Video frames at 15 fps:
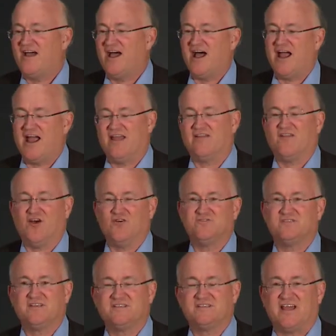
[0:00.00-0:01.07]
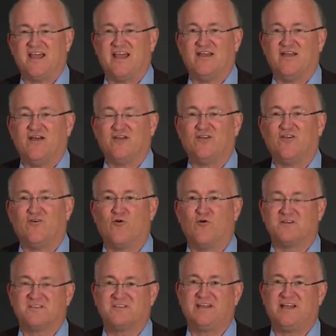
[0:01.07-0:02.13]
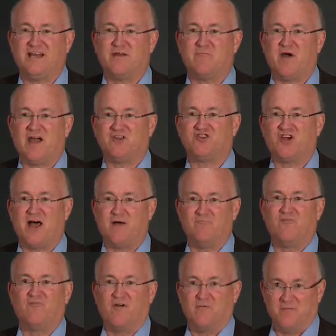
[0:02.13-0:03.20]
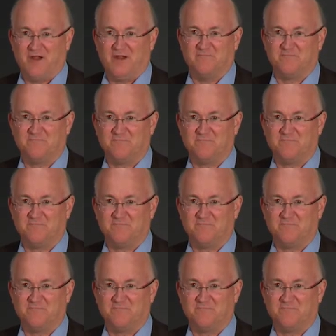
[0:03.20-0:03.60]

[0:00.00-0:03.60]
Uh, and those that say, you're stealing my job from me.